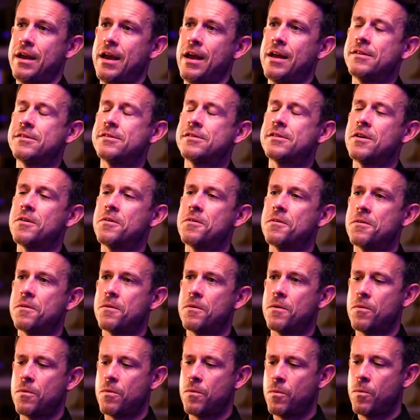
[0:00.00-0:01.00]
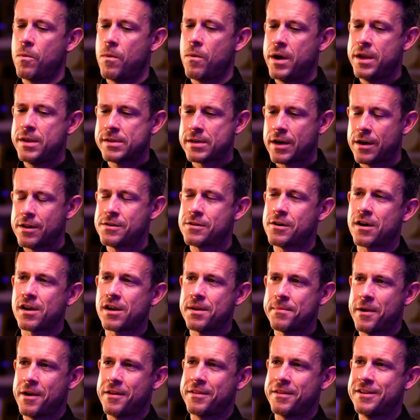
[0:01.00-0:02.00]
And so we started
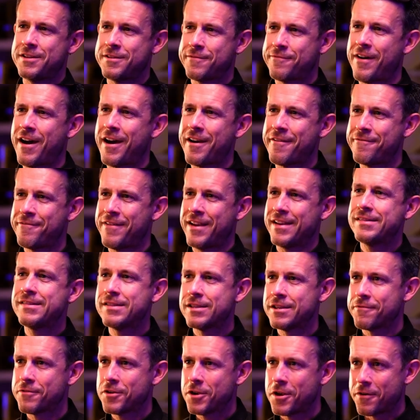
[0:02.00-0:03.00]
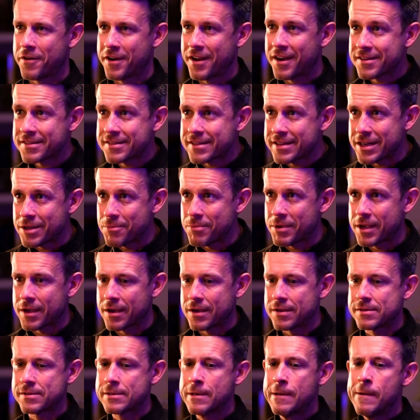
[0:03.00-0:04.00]
talking about these five faces of curiosity
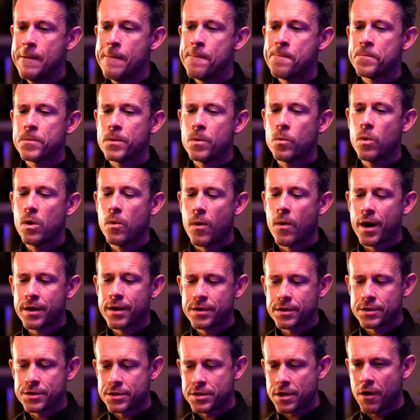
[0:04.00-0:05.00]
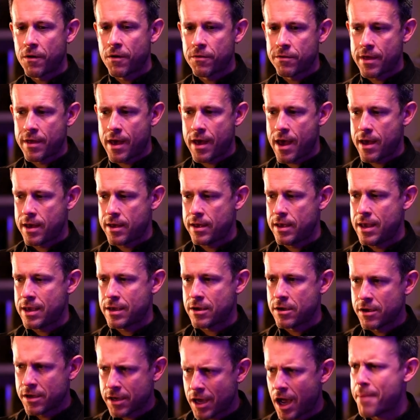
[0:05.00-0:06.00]
because we wanted to show that it
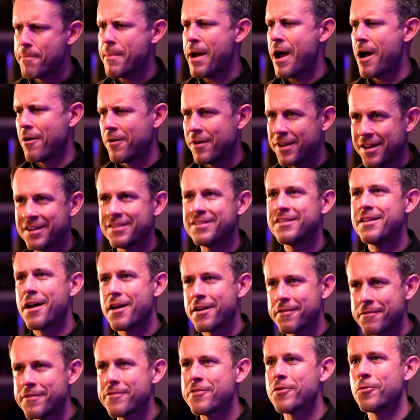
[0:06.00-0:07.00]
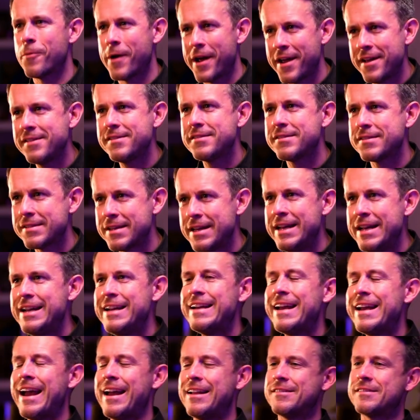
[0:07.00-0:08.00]
could come out in a lot of different ways.
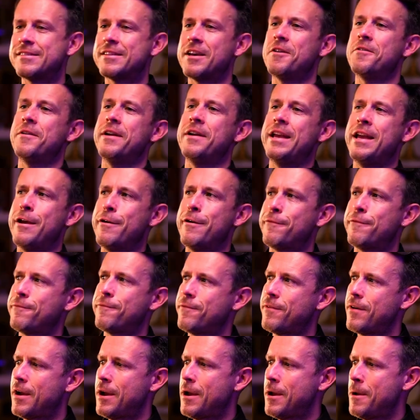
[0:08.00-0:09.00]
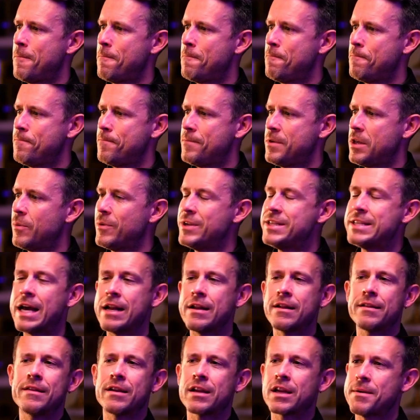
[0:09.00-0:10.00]
And so if, you know, we tend
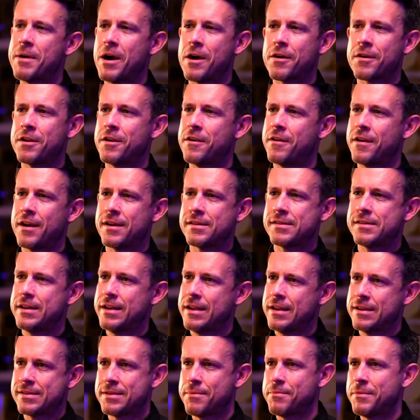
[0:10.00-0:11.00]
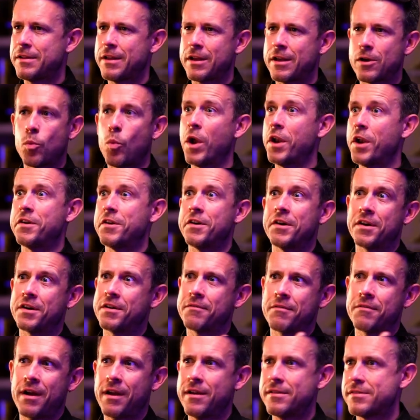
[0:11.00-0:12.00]
to think about curiosity as something like
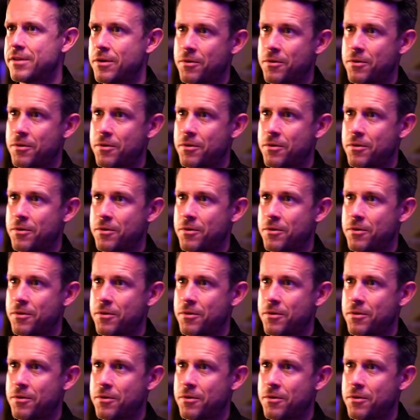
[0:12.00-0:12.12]
wonder, right?